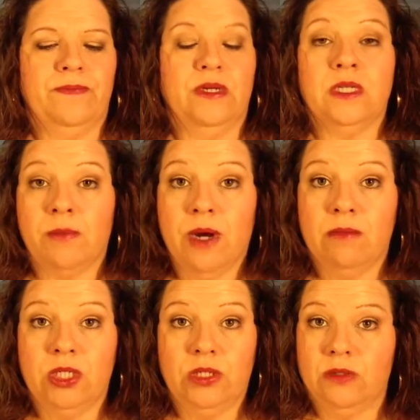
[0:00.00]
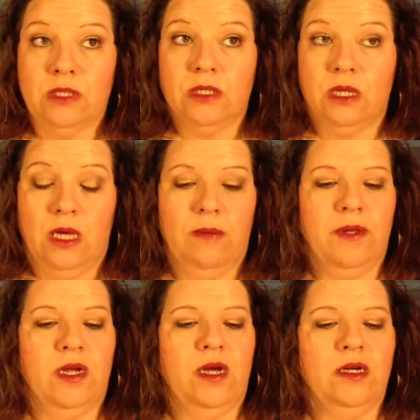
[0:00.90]
because I promised you I wasn't going to keep
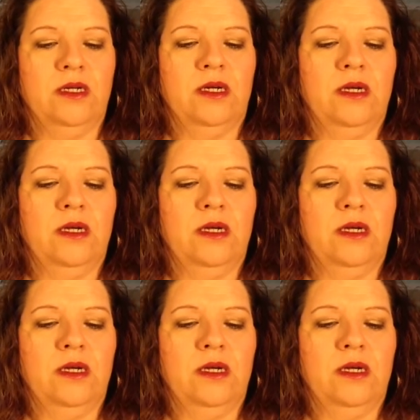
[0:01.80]
you long.